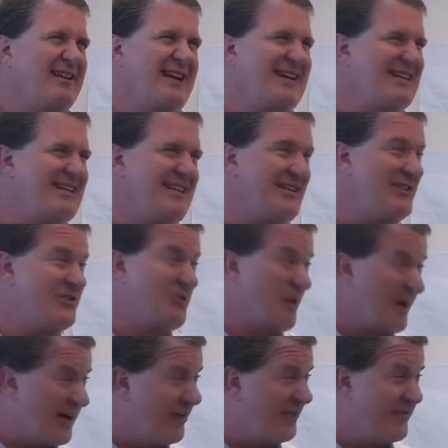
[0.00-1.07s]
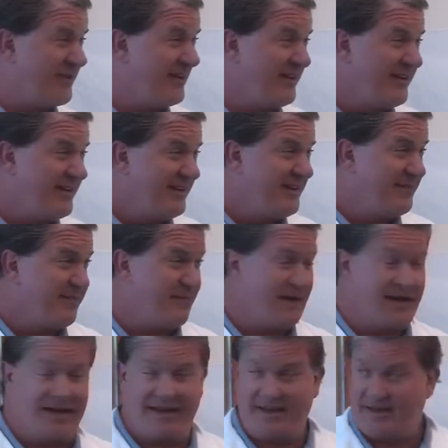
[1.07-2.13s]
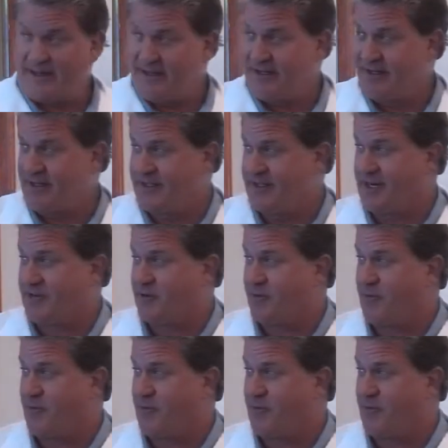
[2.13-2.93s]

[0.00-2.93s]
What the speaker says: 1912 by Dr.